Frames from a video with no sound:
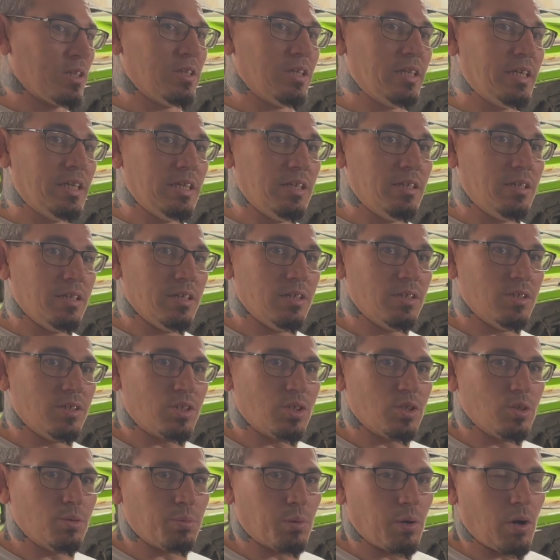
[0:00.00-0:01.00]
leaned in
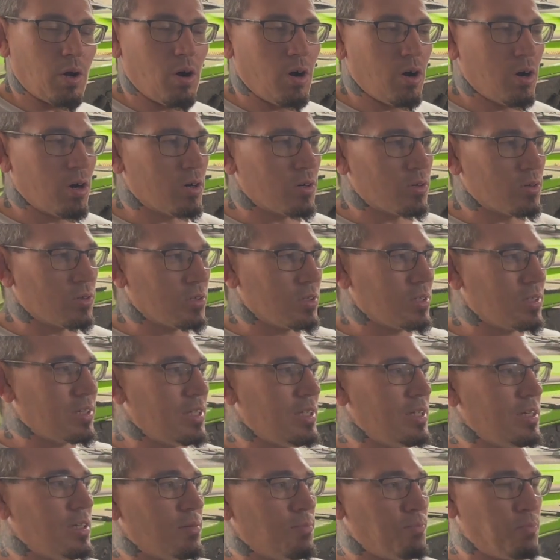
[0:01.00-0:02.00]
super hard or
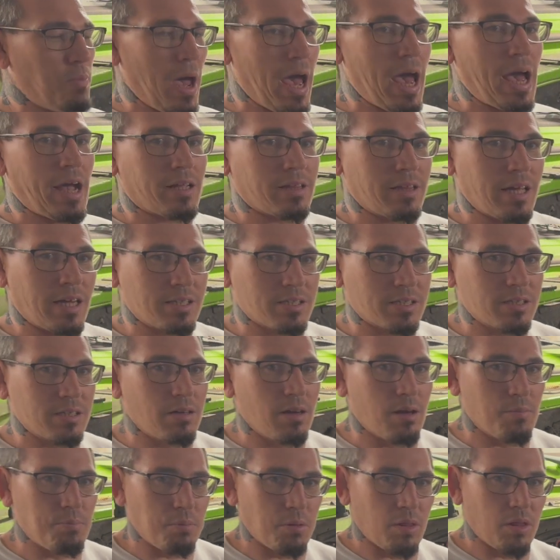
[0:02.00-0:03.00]
leaned back, that's going
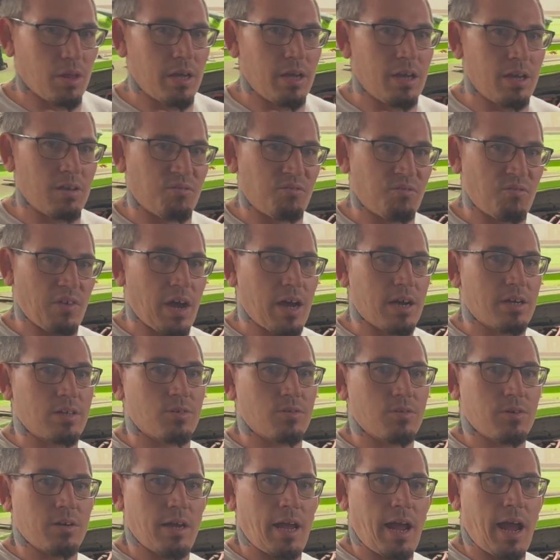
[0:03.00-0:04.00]
to play a
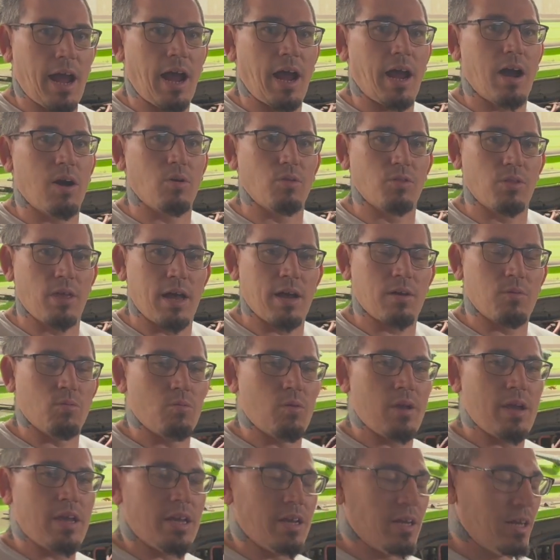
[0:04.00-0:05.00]
factor in how that
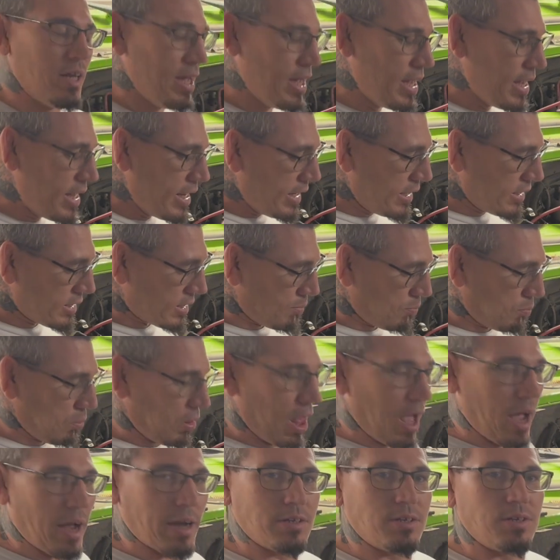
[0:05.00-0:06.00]
weight is
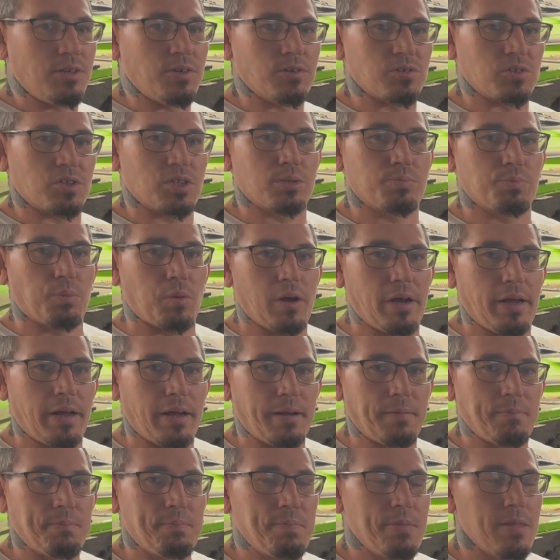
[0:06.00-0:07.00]
applied to your spring.
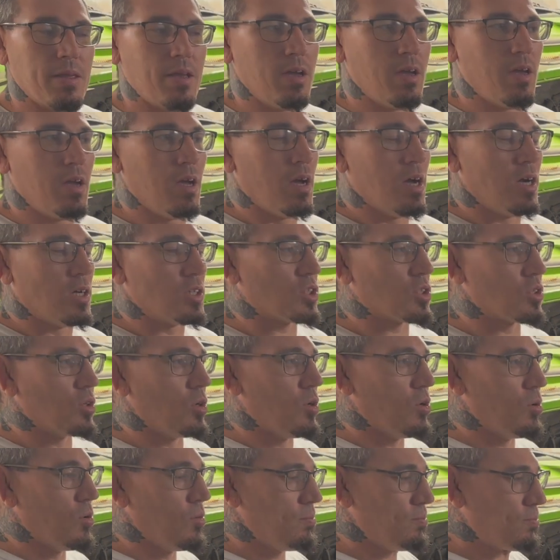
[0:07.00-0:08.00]

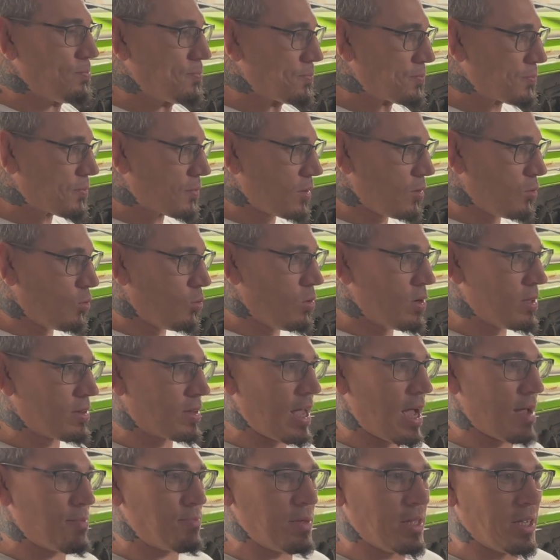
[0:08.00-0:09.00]
So with
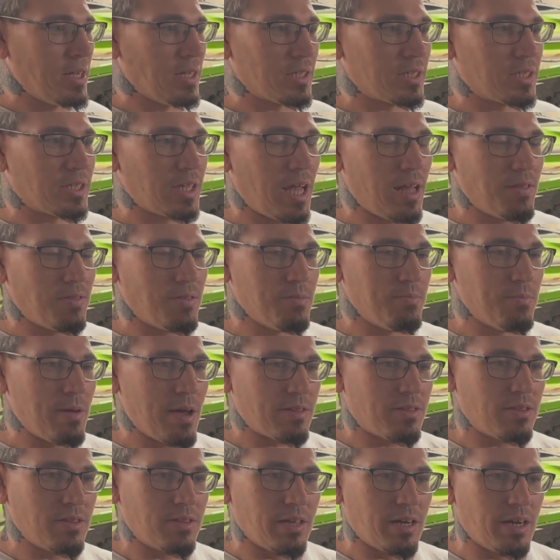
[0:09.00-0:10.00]
that being said, the
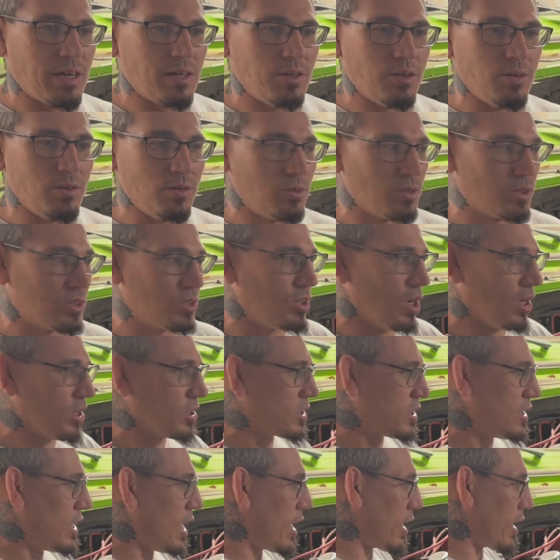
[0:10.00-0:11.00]
method that I use
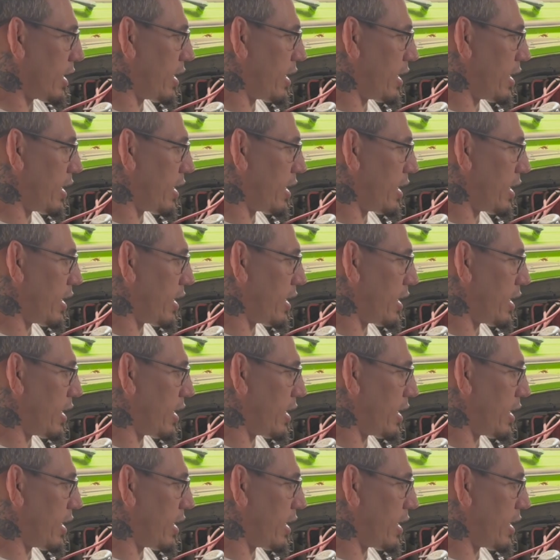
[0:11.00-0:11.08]
does not